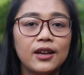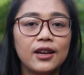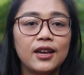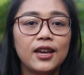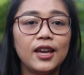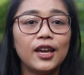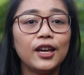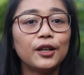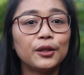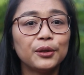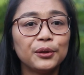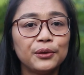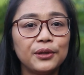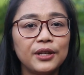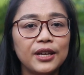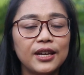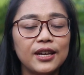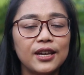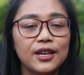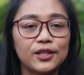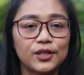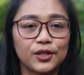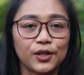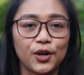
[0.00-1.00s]
including
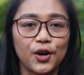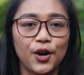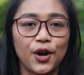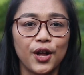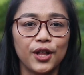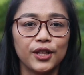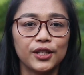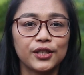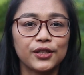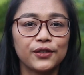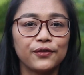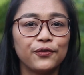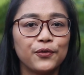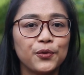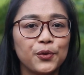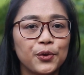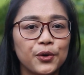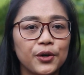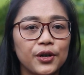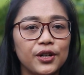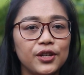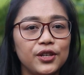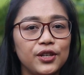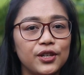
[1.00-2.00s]
his calls
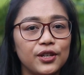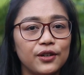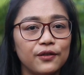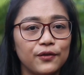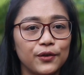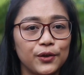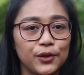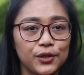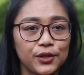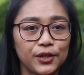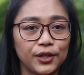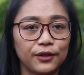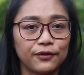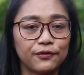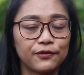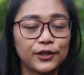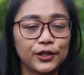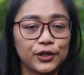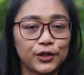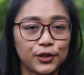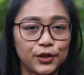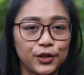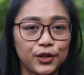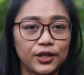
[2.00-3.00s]
for universal
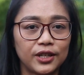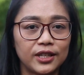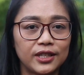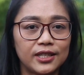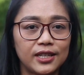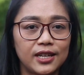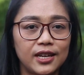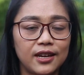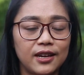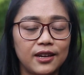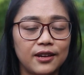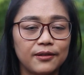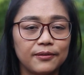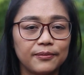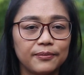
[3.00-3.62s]
fraternity.